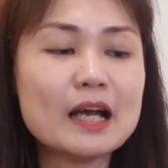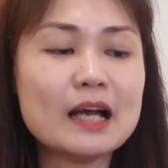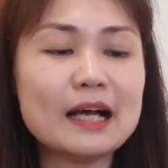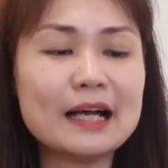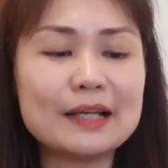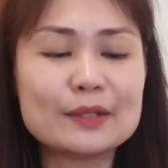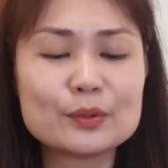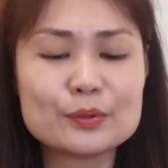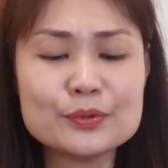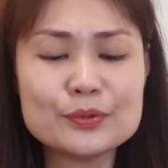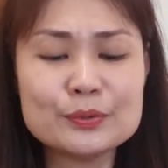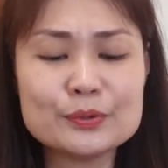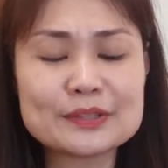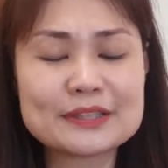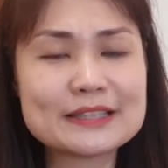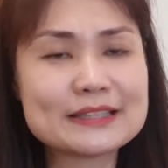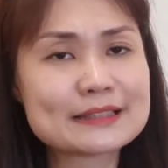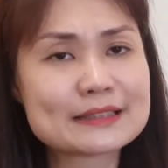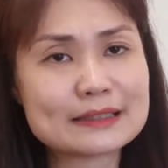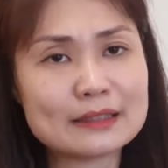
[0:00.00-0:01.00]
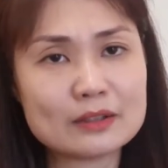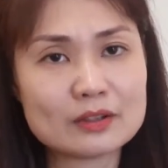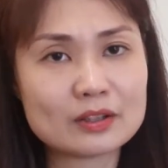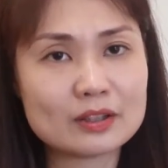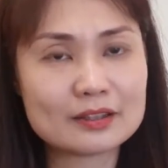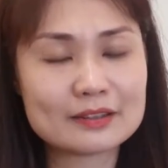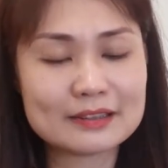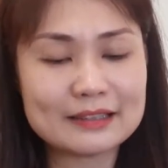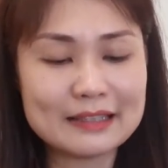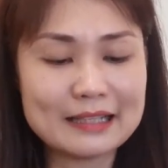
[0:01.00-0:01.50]
I don't use this a
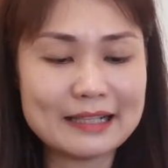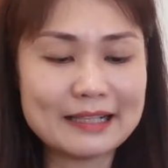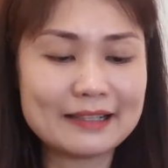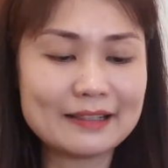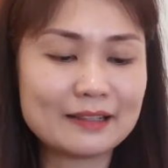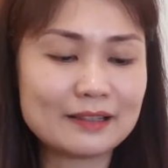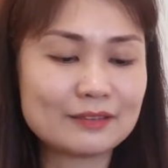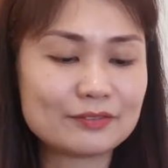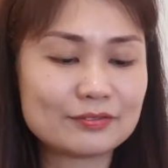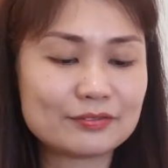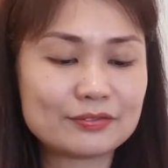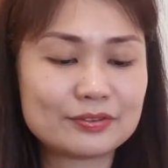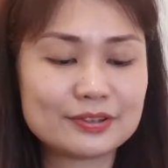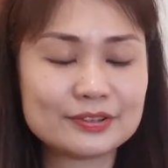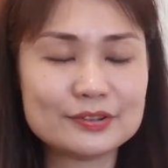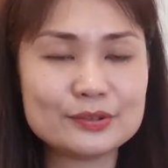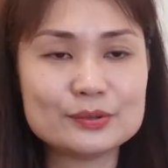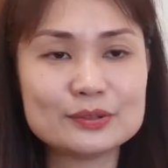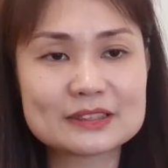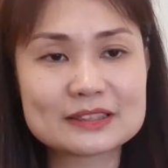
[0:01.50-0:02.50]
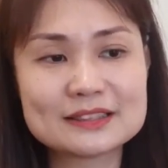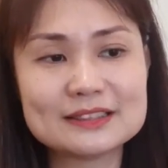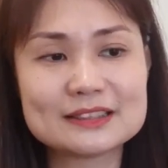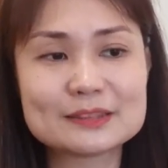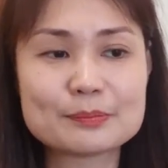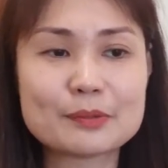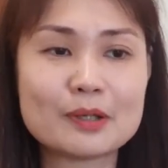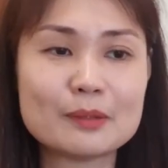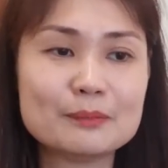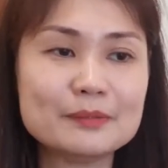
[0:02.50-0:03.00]
lot. I have used this
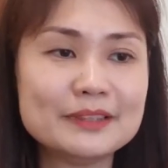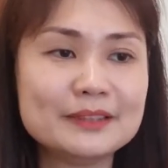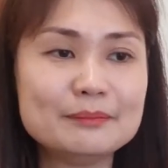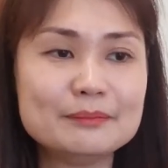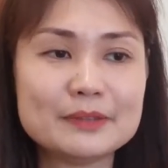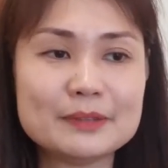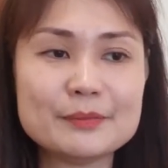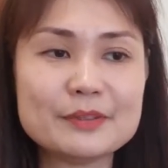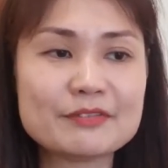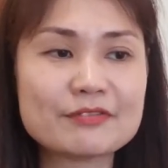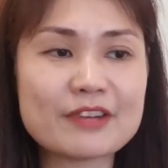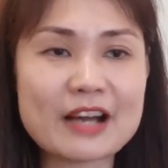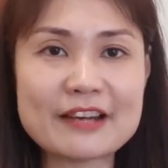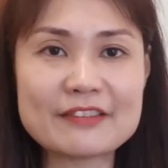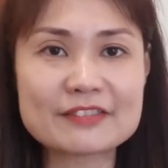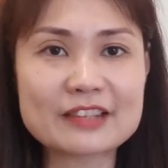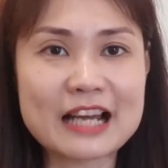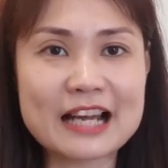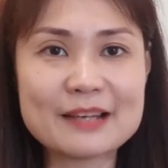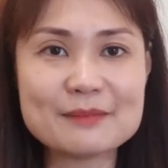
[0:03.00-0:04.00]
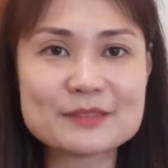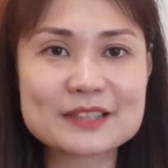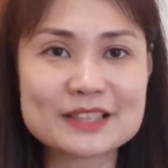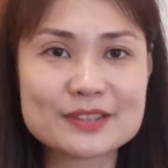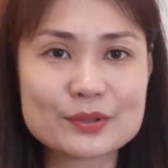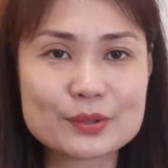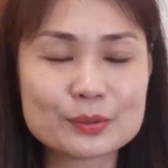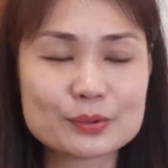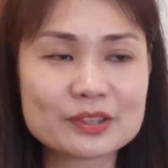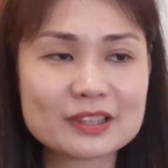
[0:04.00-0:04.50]
probably maybe 5 times
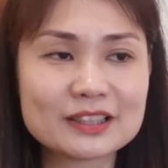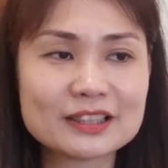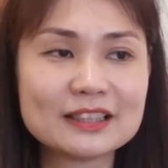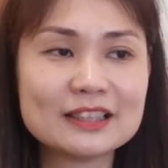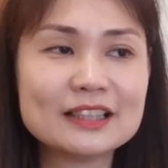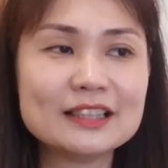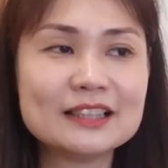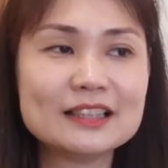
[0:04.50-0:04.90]
in total.